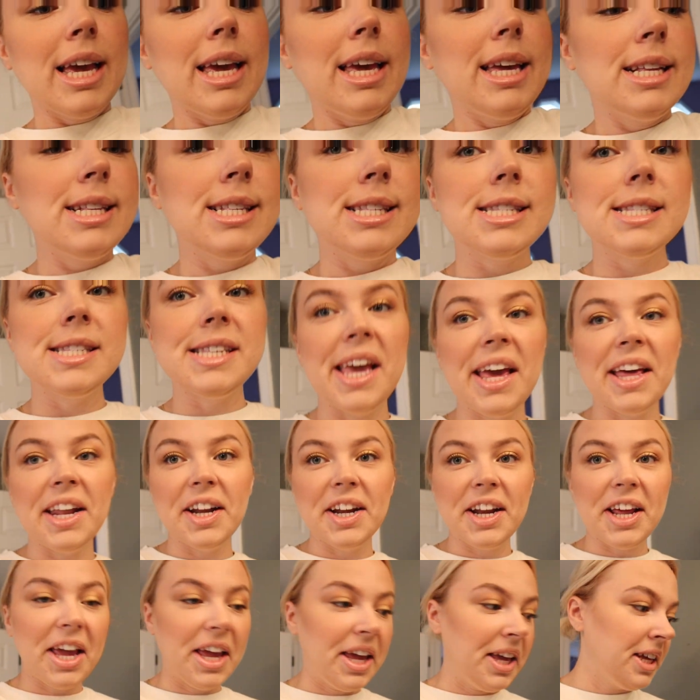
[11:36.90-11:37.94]

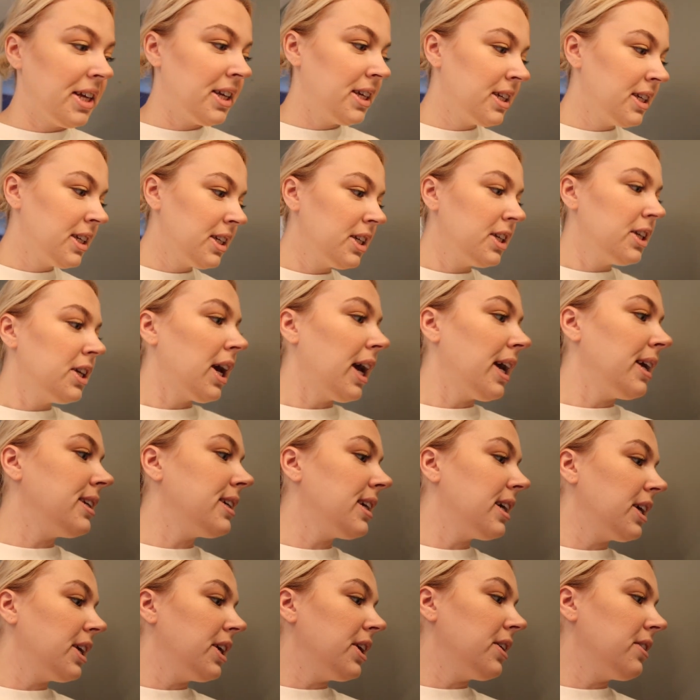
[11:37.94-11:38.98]
Insanity. I
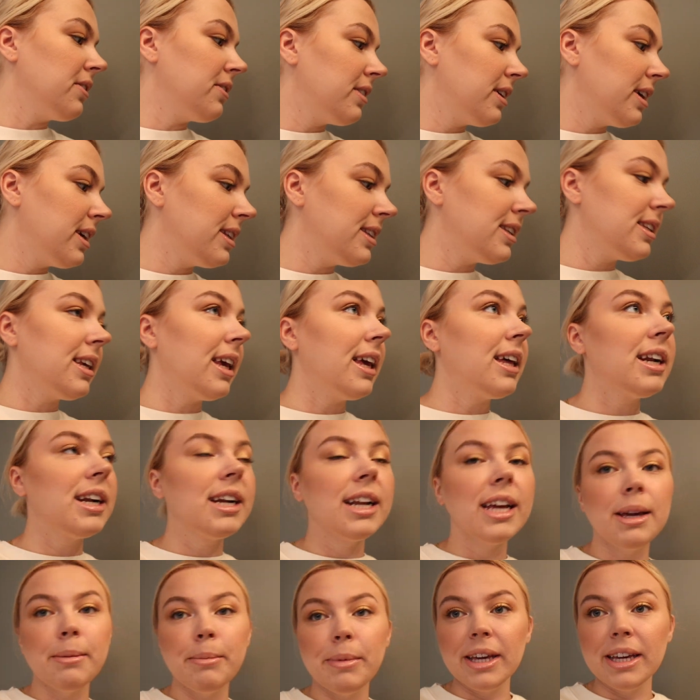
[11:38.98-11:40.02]
tell you,
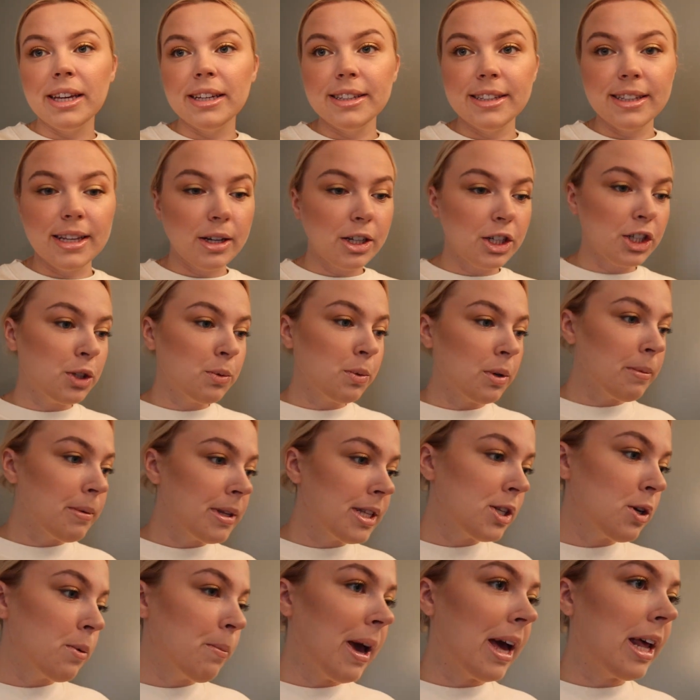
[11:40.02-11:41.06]
insanity, because that just would have
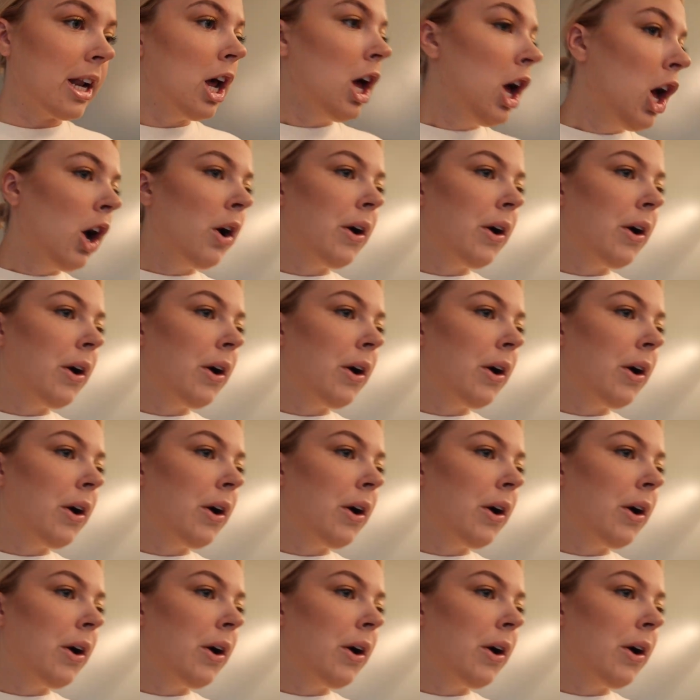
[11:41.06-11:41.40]
been so bad.